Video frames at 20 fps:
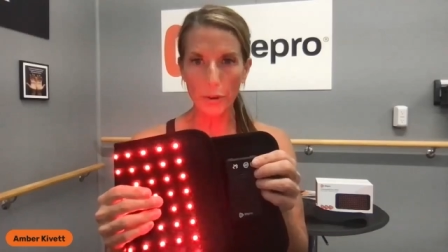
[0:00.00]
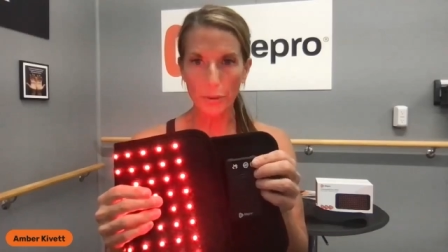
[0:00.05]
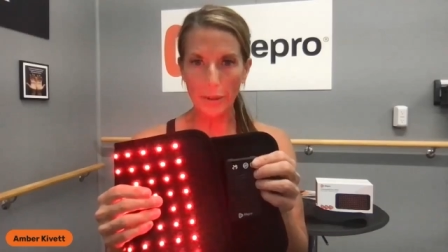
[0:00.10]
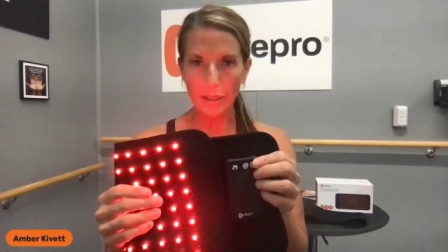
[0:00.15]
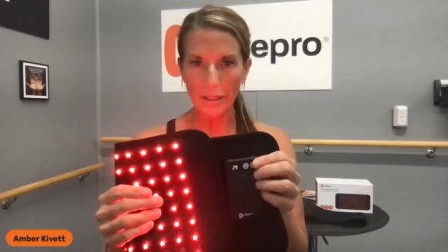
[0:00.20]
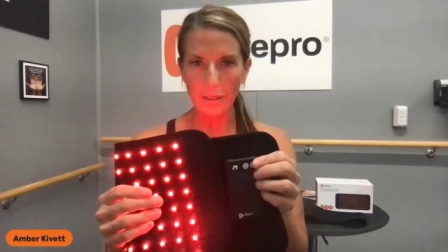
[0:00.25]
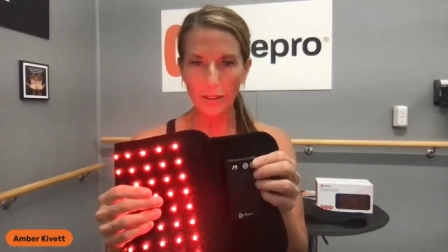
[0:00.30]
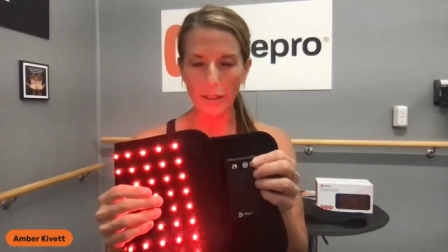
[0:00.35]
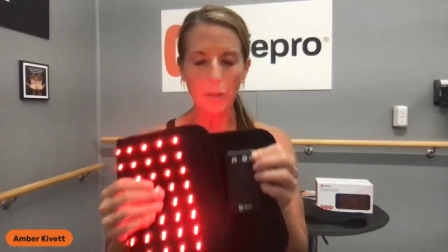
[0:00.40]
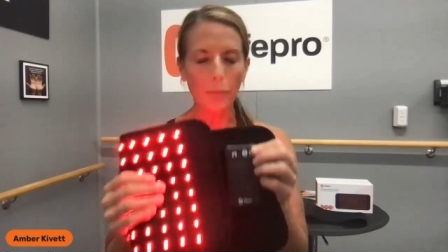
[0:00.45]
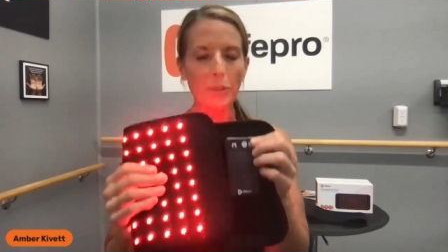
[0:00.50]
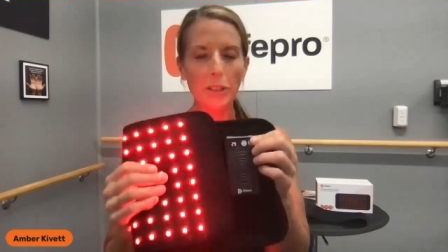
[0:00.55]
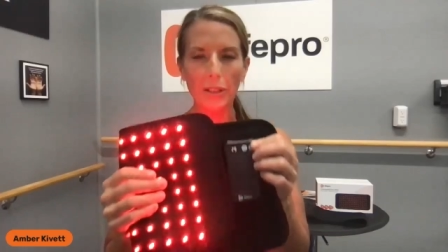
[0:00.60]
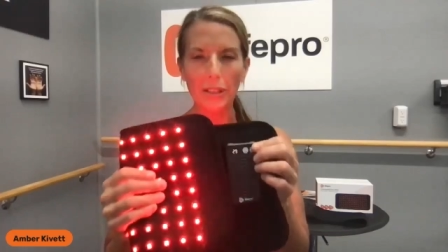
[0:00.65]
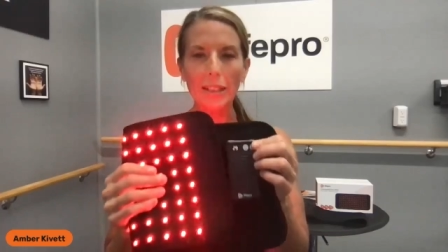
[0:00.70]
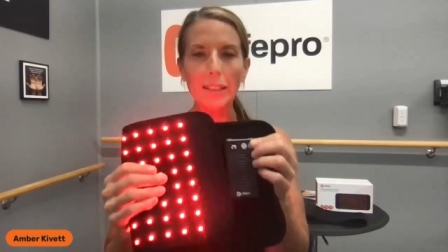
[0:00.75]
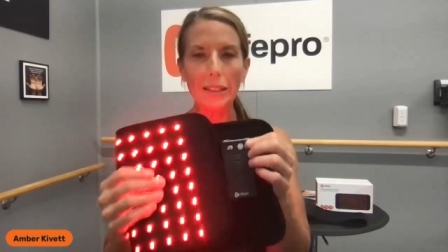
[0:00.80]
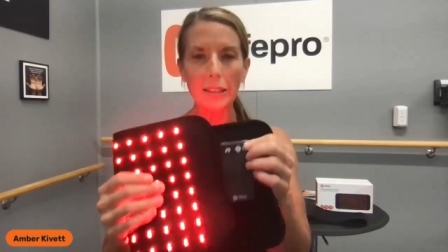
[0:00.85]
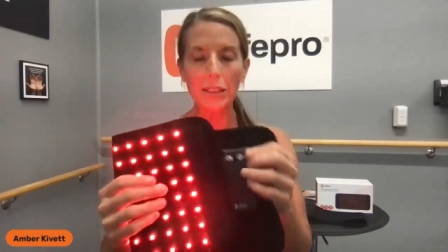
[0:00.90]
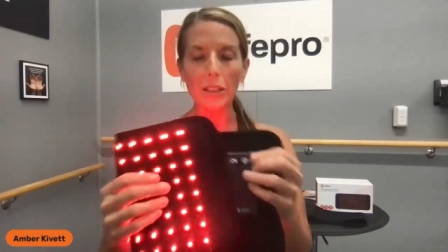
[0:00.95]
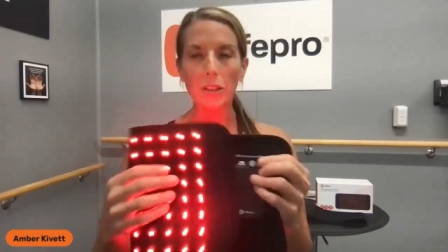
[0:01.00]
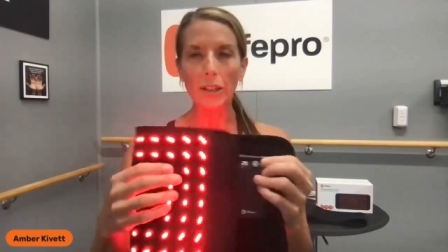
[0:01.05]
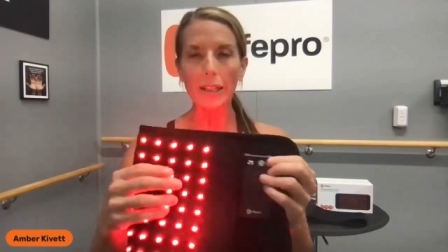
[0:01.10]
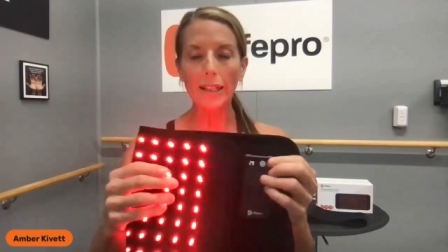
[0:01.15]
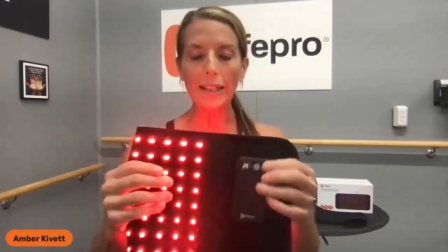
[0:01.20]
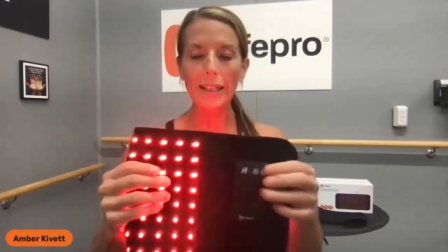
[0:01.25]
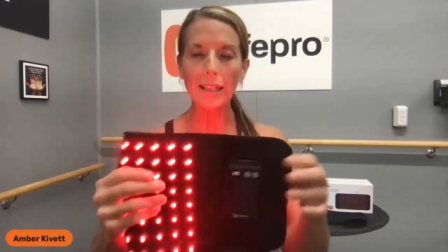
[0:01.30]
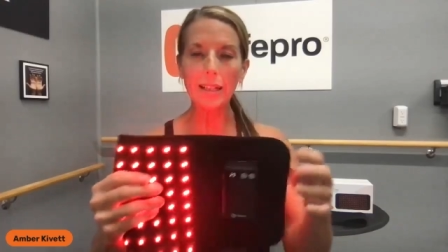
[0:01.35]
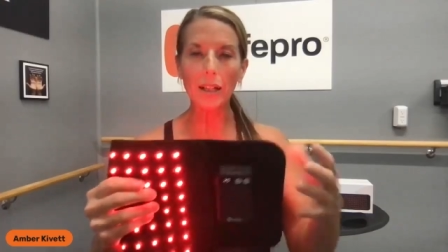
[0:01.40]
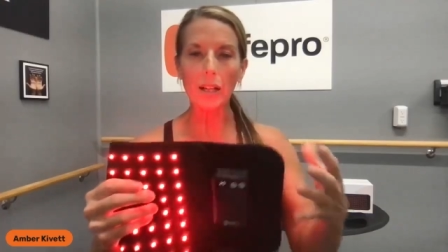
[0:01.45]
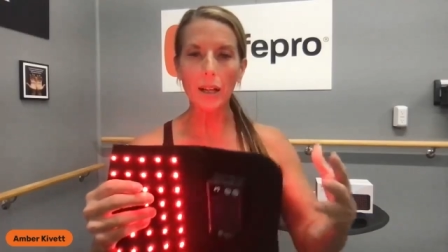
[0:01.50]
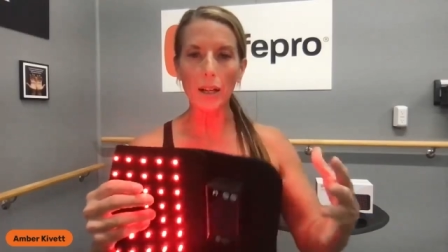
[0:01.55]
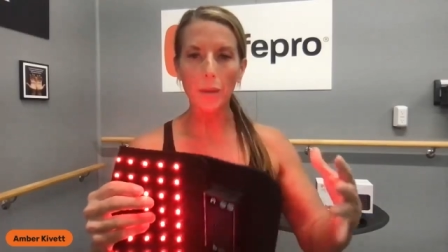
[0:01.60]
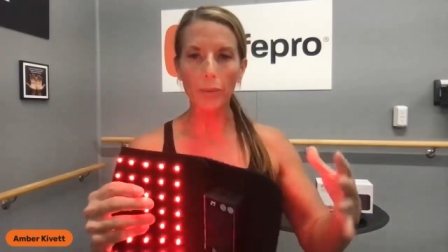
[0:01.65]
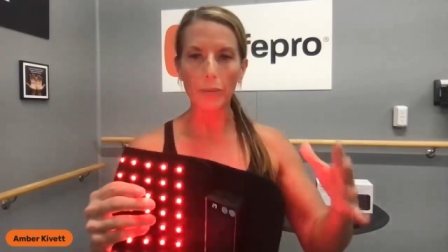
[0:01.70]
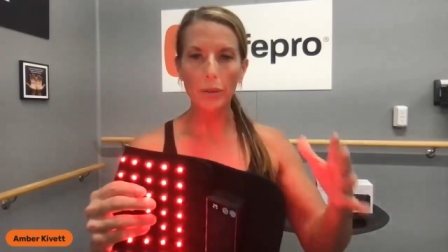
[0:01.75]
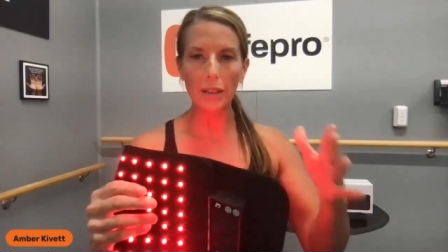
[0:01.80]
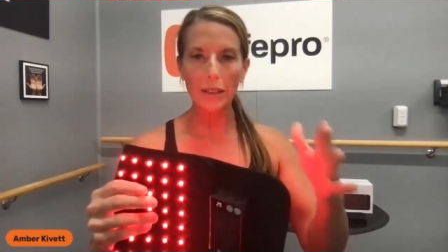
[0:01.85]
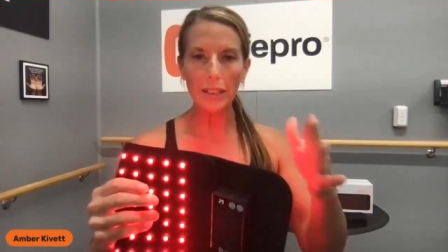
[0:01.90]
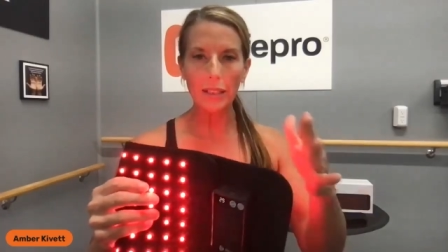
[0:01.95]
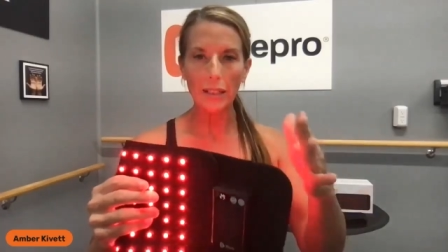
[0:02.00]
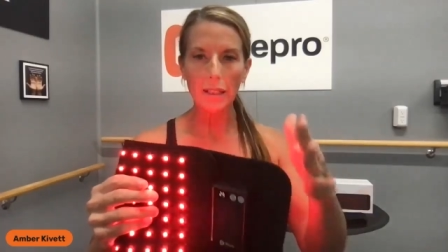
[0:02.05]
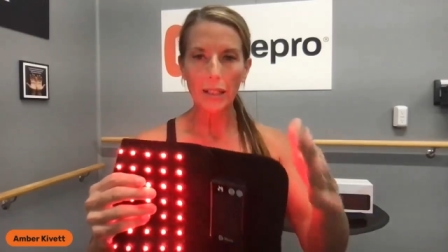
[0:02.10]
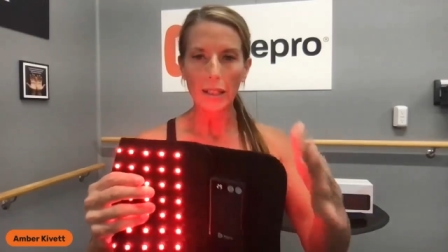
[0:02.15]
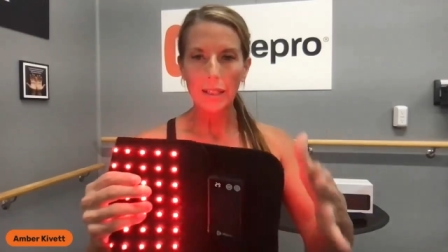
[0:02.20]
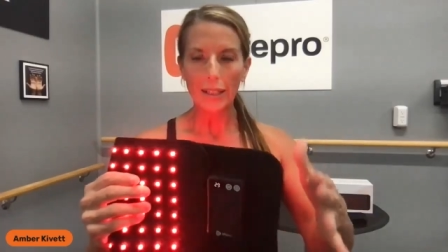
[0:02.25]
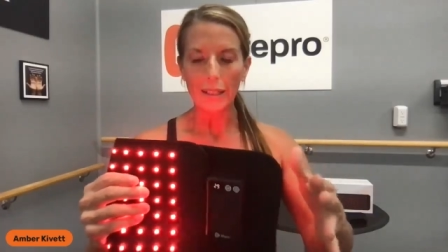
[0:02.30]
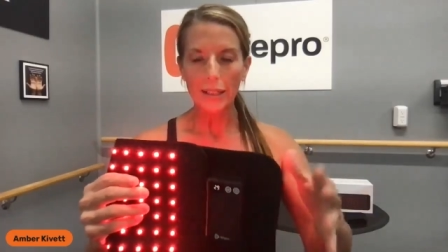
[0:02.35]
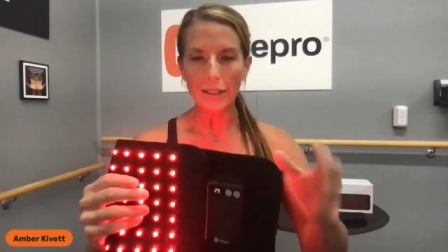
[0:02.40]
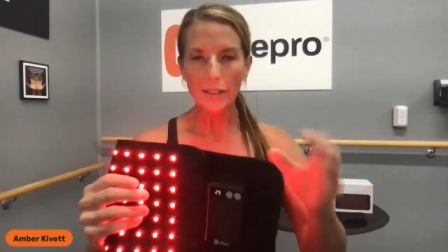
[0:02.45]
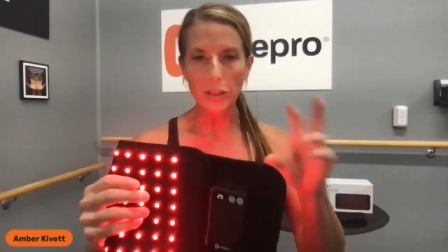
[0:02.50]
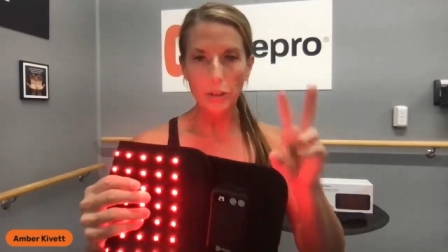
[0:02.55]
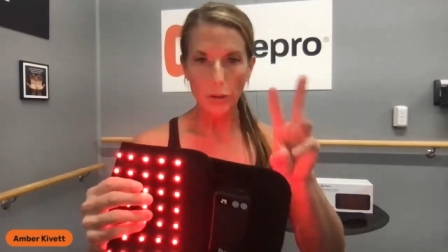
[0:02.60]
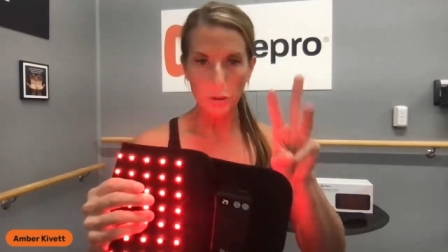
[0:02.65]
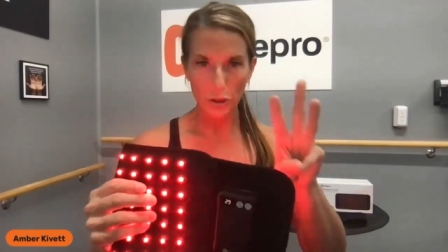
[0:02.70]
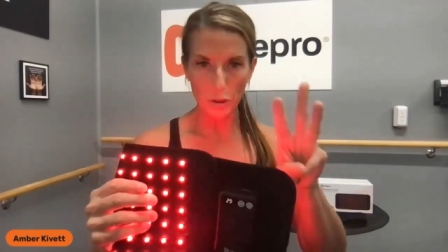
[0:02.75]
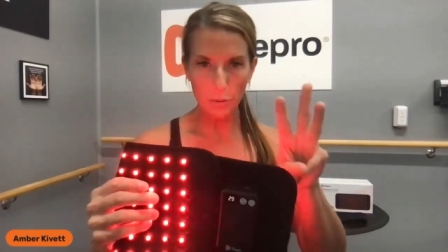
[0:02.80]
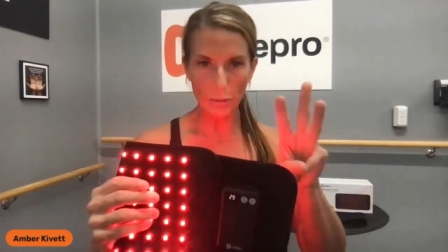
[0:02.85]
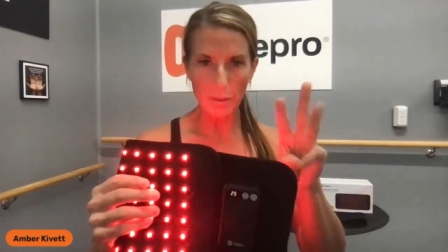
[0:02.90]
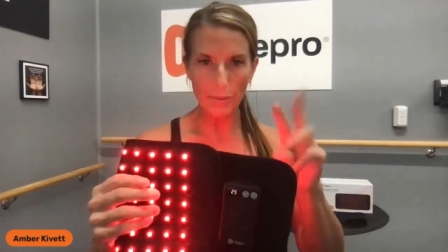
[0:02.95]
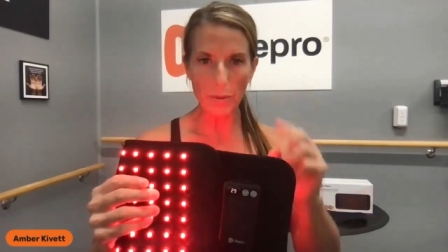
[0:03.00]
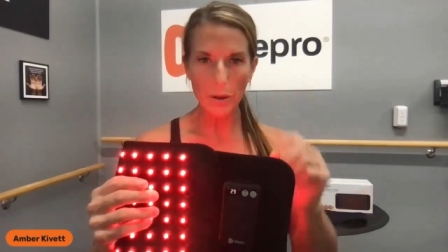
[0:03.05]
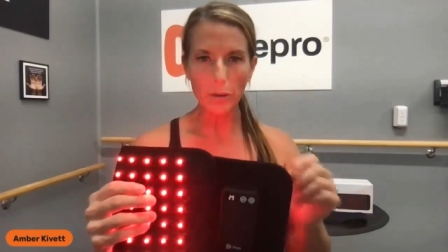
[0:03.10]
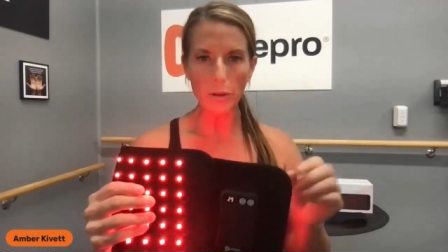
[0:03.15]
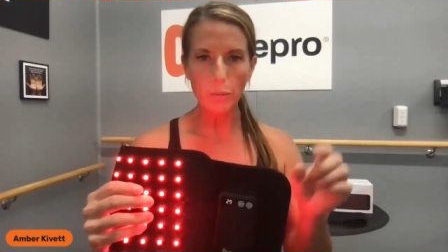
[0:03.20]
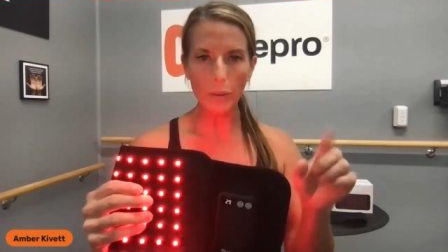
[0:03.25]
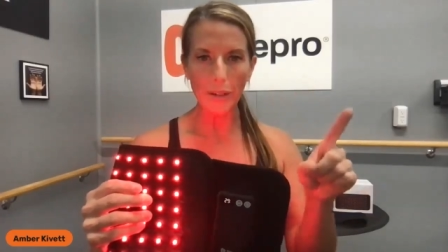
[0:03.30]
3. Or sorry, you're going to get so there's 3 modes.